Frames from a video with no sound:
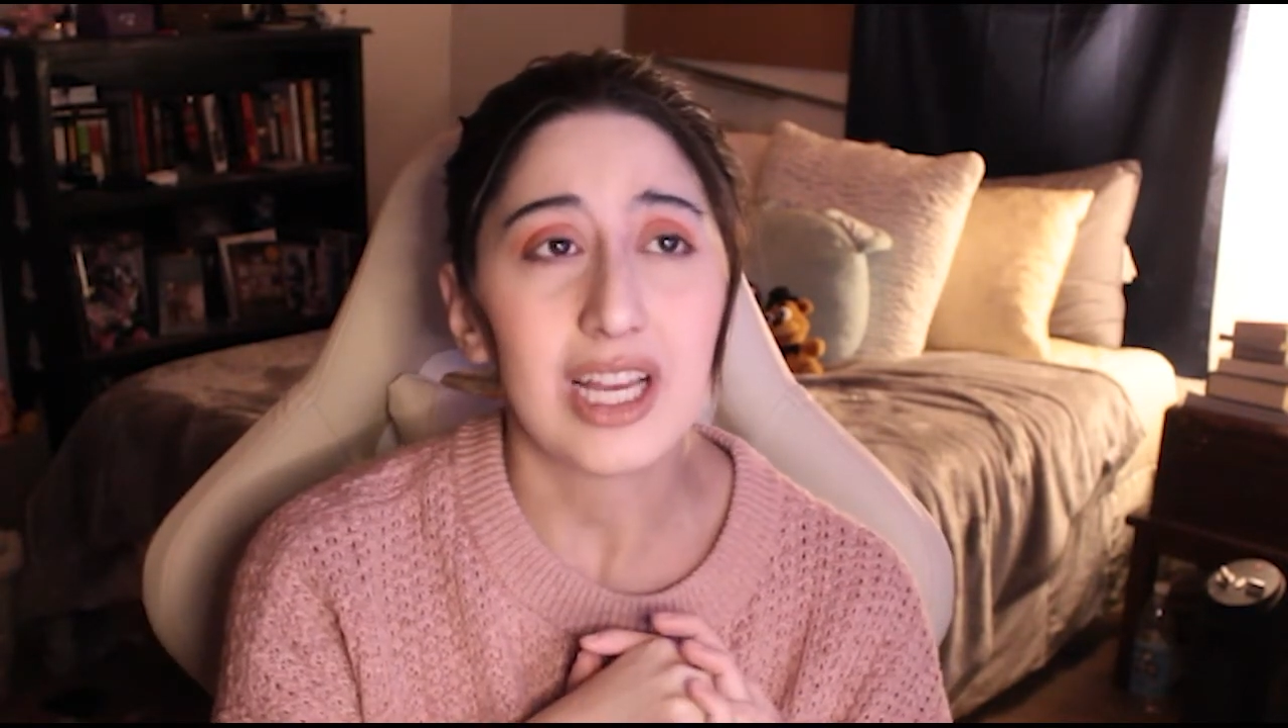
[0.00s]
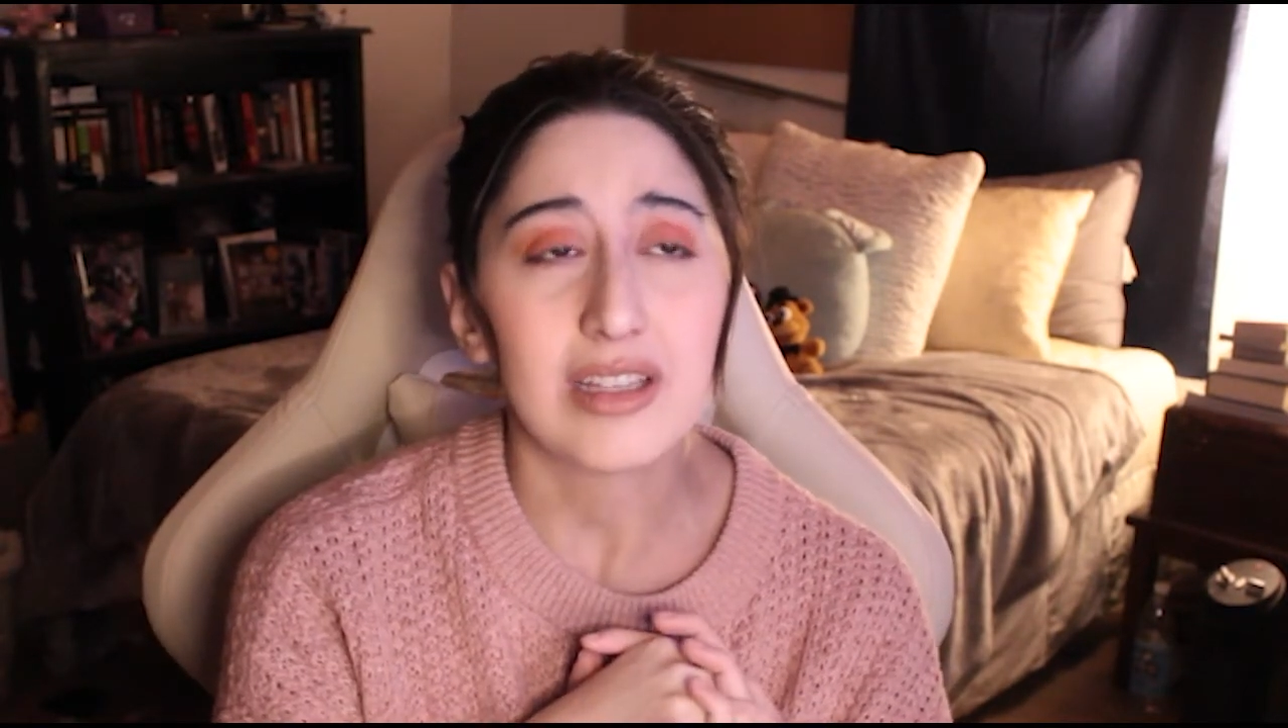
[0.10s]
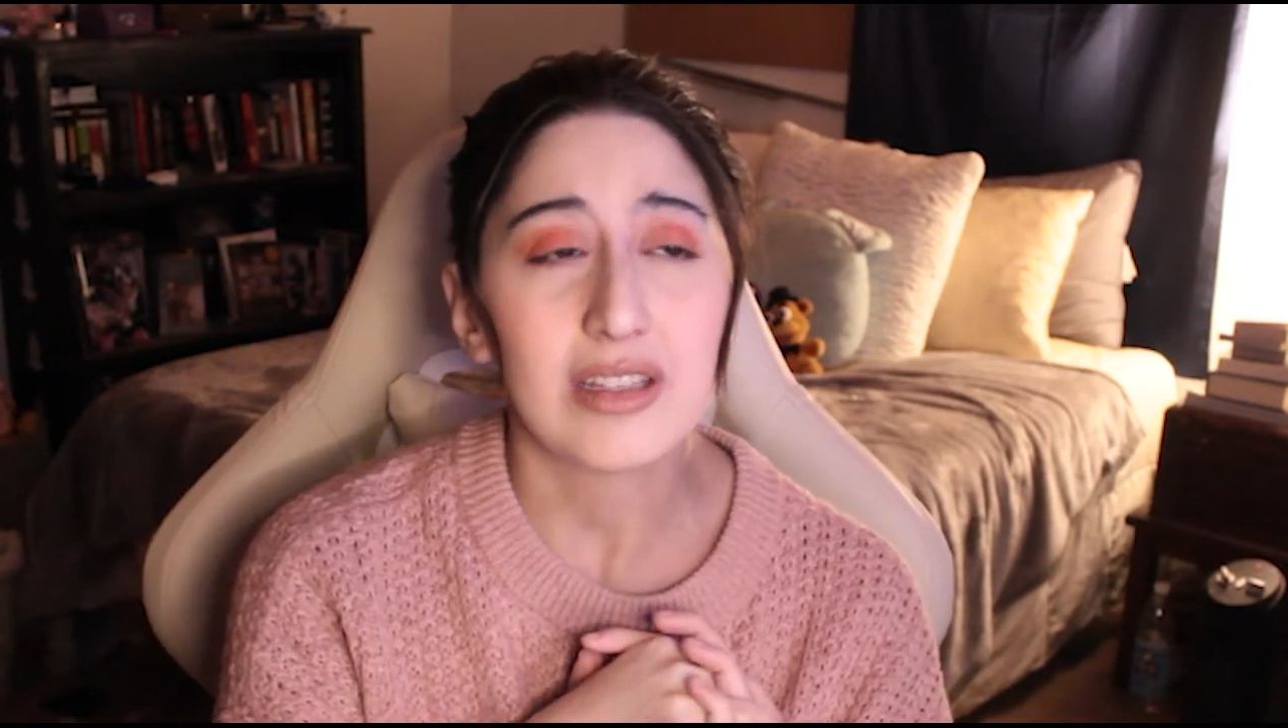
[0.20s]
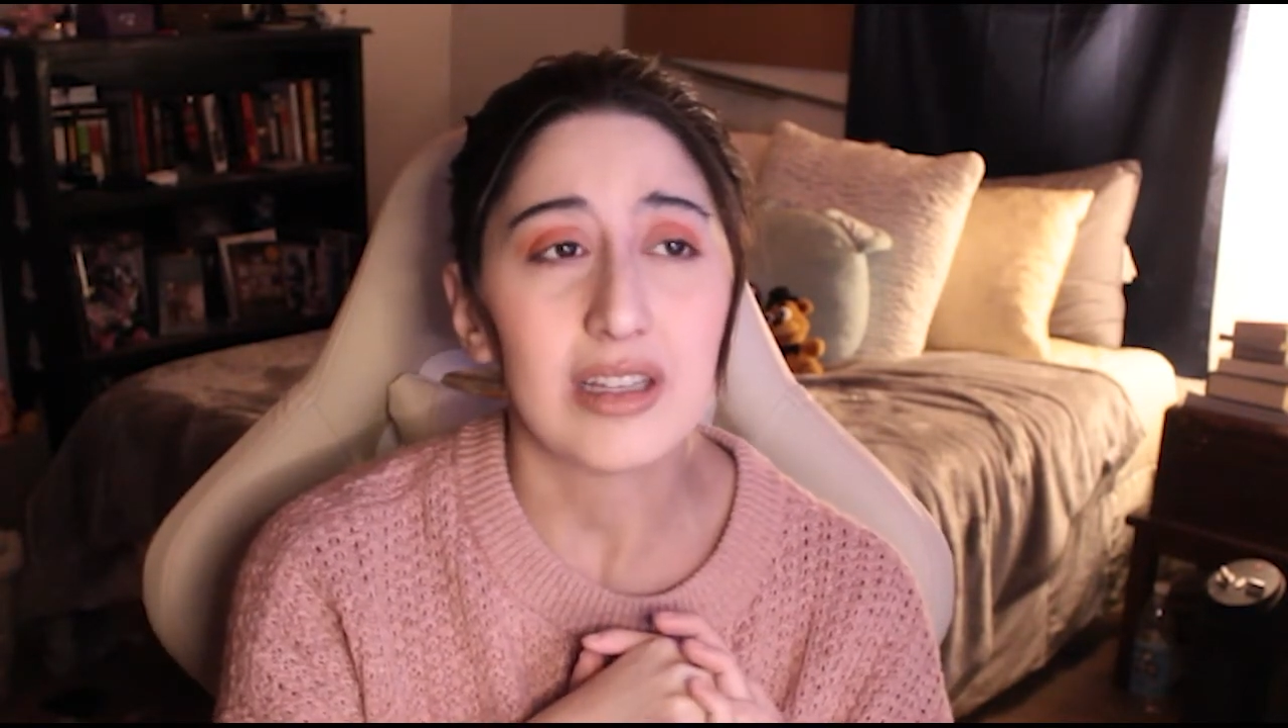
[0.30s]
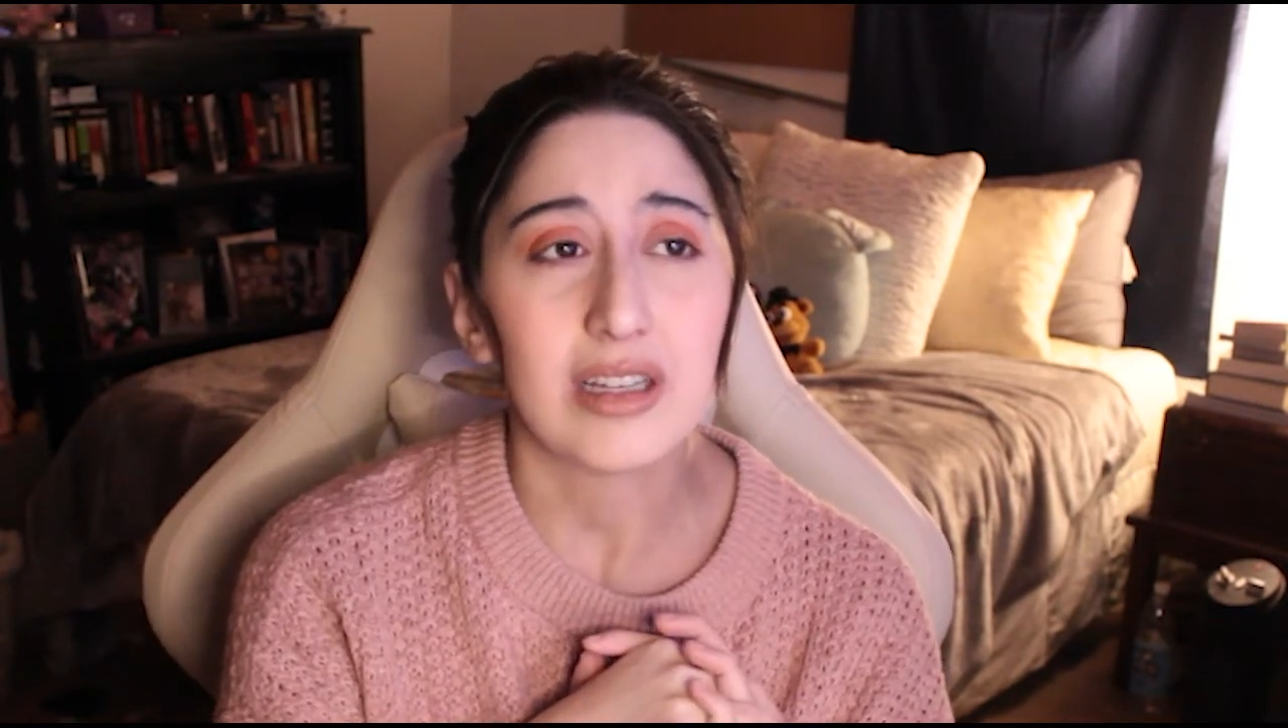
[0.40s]

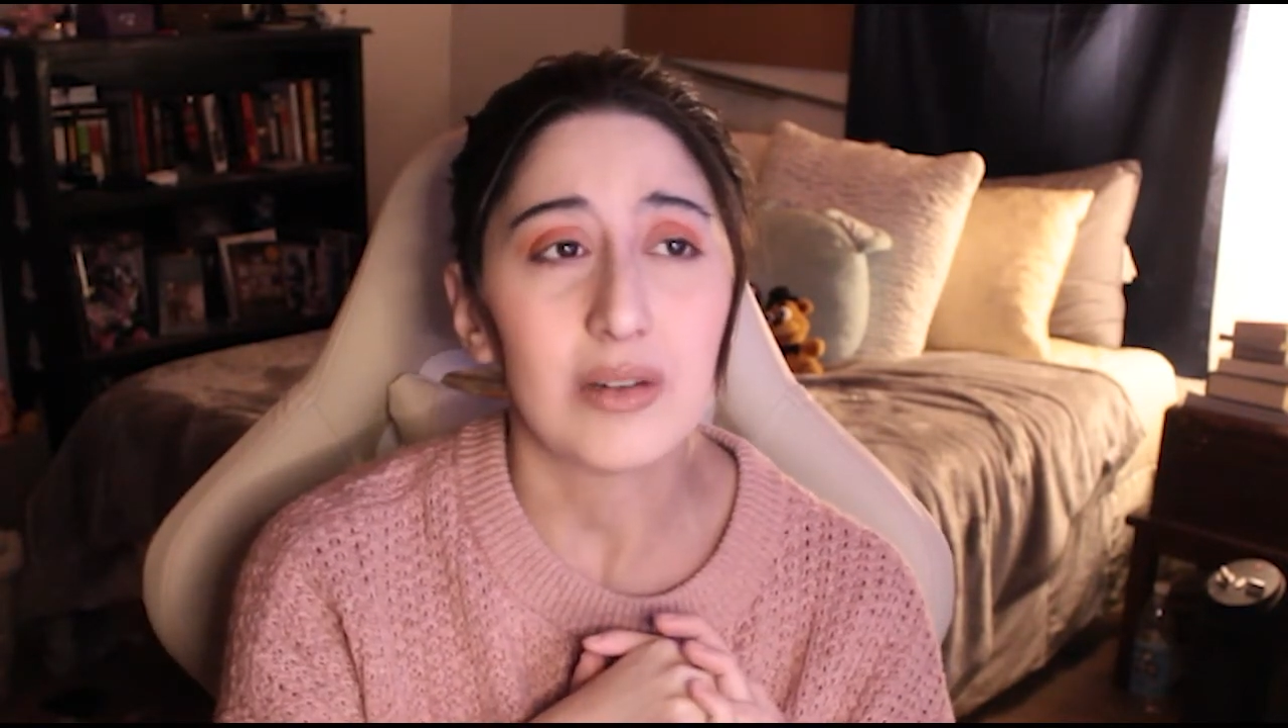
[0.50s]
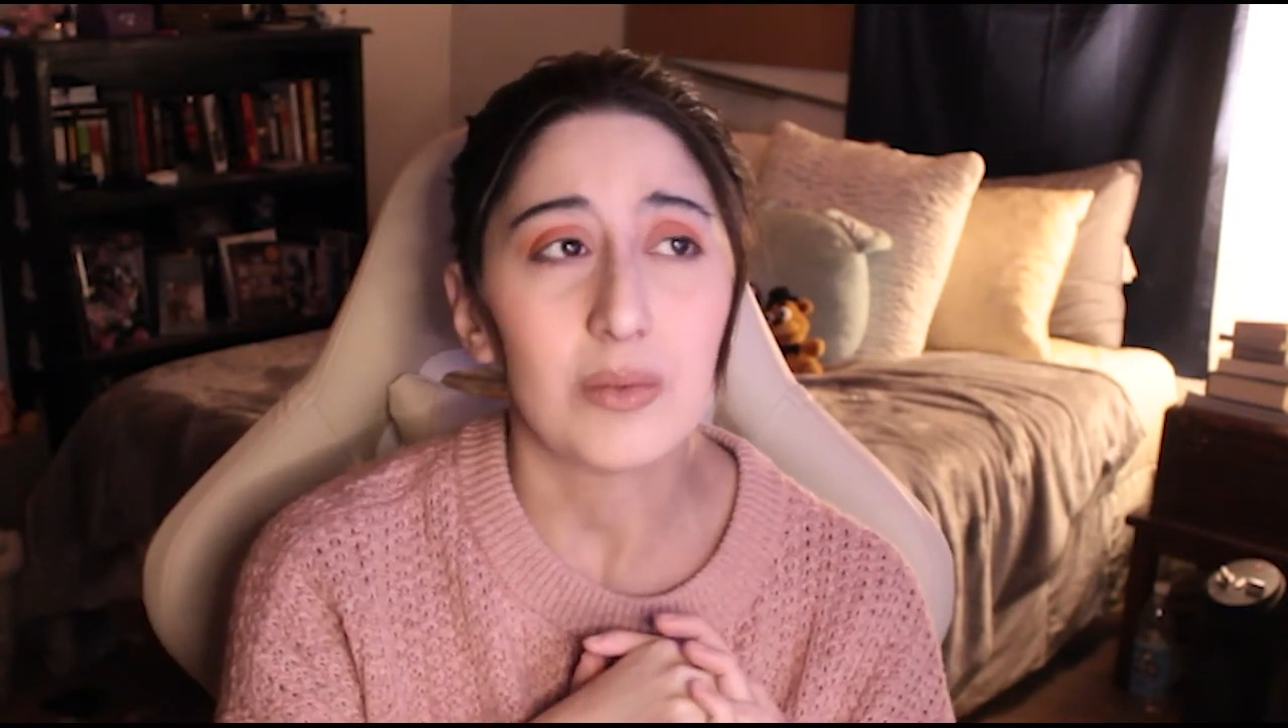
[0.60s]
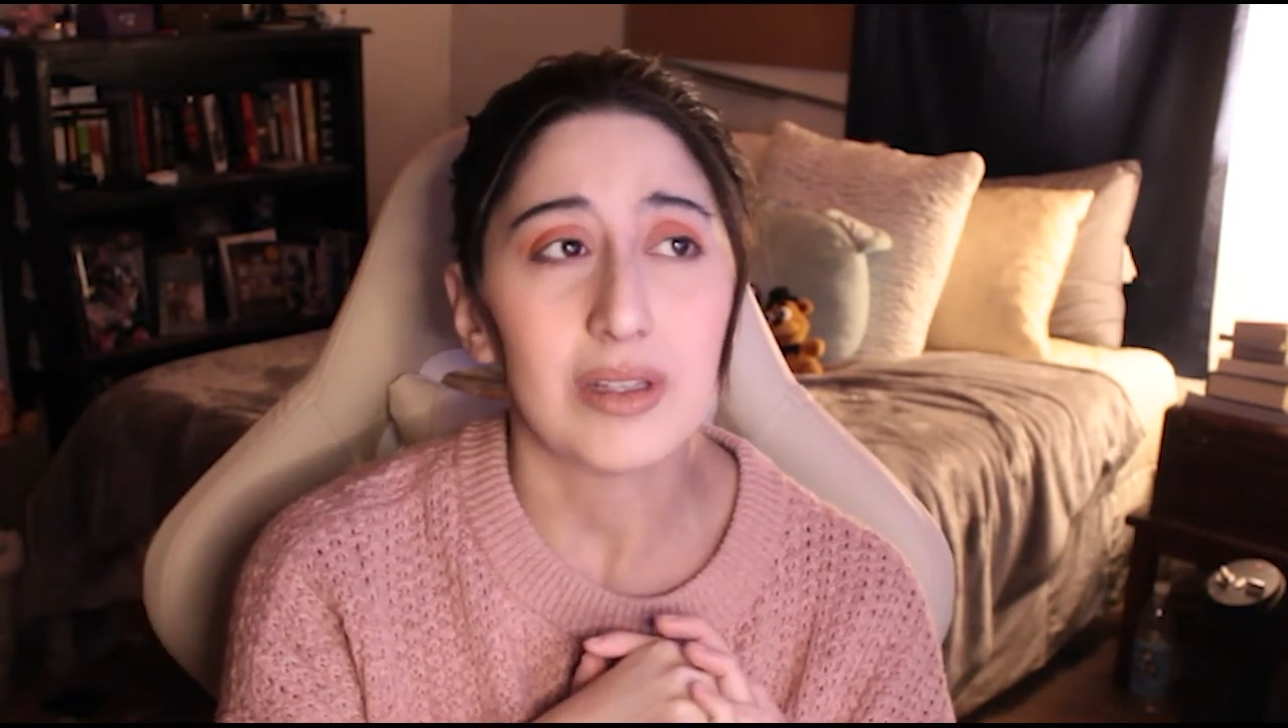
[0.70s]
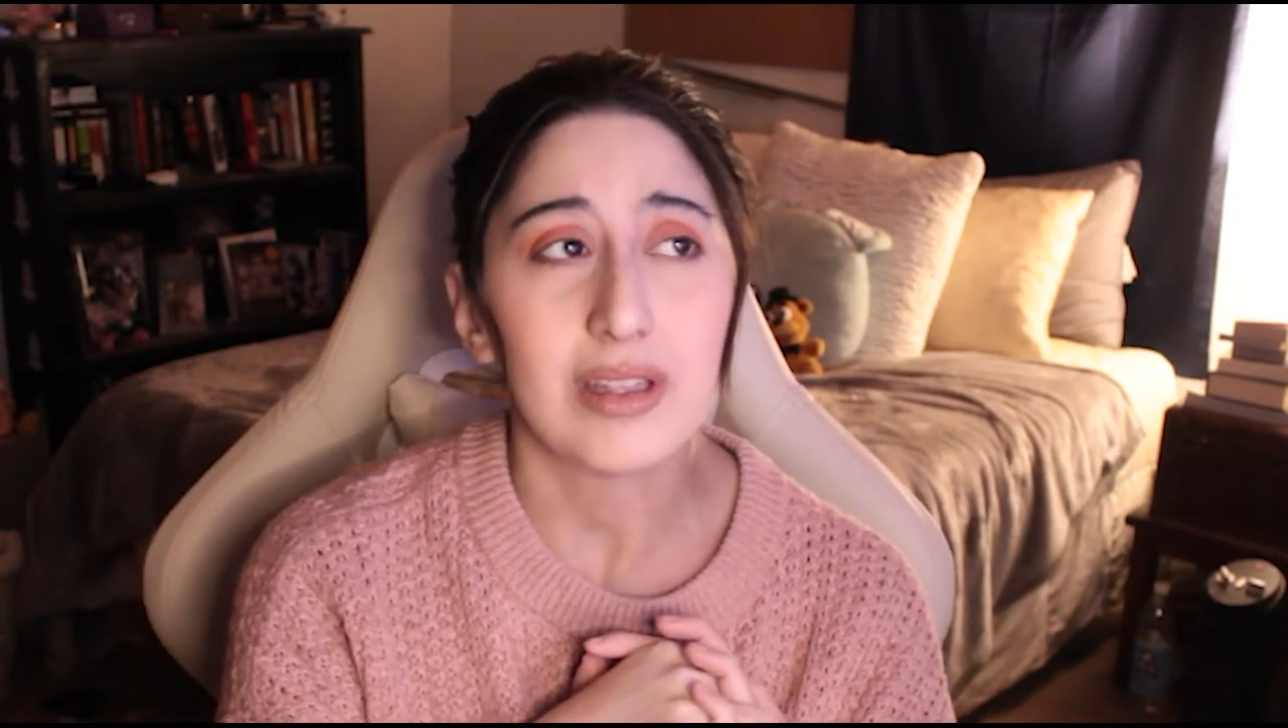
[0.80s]
next, uh, well,